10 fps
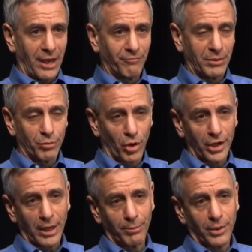have been
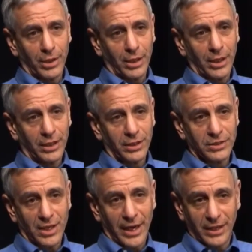brought up in
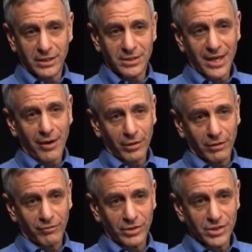the Zionist narrative.